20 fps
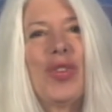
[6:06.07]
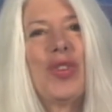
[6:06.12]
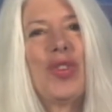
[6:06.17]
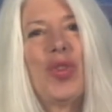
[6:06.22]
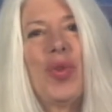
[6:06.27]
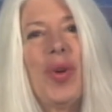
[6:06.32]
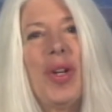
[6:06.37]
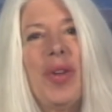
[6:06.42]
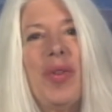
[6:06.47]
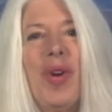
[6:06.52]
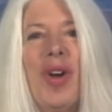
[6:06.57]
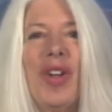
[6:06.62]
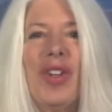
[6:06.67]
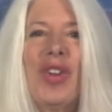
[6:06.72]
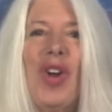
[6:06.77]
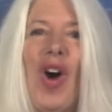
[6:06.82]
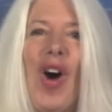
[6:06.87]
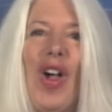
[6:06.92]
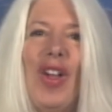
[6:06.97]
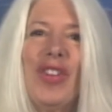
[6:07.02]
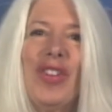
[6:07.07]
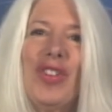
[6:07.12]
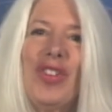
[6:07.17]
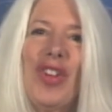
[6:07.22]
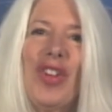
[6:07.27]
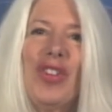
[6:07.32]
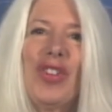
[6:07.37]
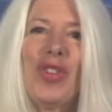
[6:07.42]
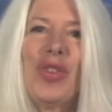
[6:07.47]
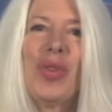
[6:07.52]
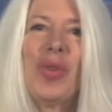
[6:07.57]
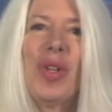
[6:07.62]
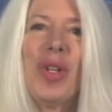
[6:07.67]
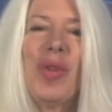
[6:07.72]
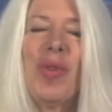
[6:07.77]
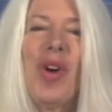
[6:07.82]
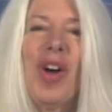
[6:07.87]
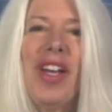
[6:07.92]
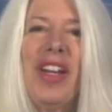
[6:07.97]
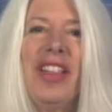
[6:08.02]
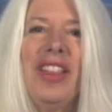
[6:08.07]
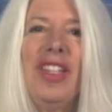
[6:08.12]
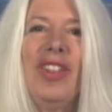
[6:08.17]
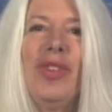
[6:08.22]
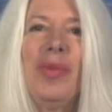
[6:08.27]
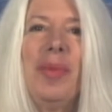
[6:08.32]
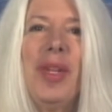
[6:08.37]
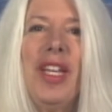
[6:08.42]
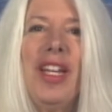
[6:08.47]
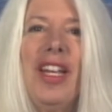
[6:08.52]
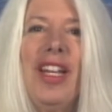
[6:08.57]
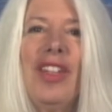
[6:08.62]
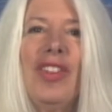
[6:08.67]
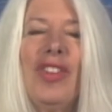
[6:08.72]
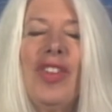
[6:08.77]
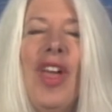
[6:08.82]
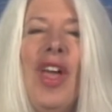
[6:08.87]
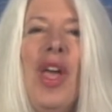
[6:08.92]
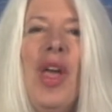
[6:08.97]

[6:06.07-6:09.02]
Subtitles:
21 called Agenda 21 in these meetings.